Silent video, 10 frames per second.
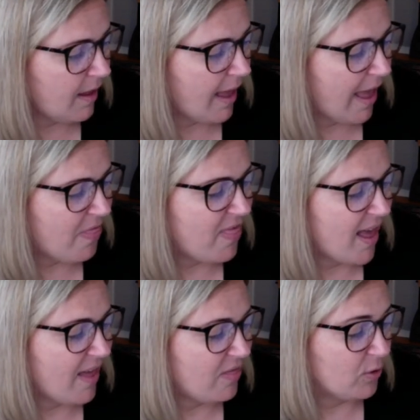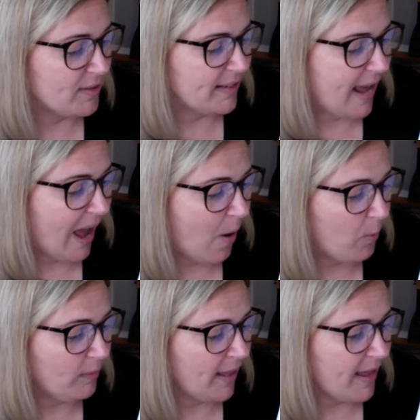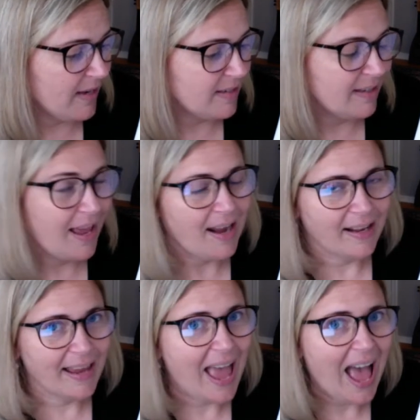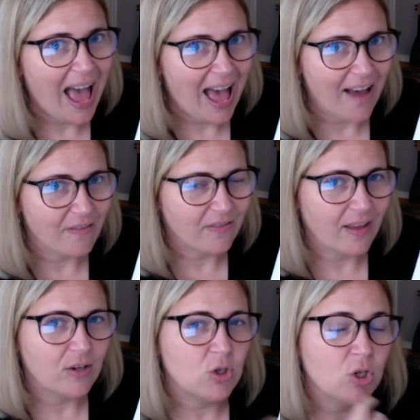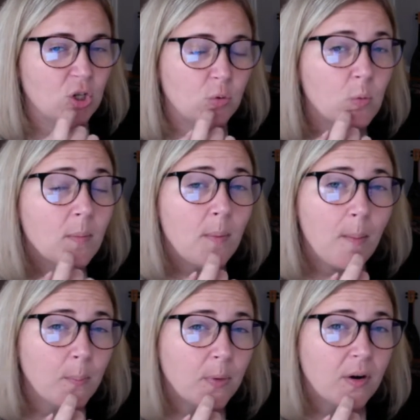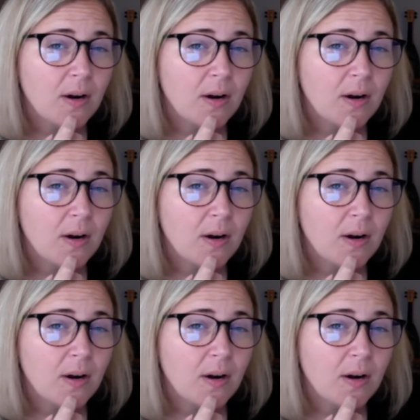and then there's an owlet and a calf. And do you remember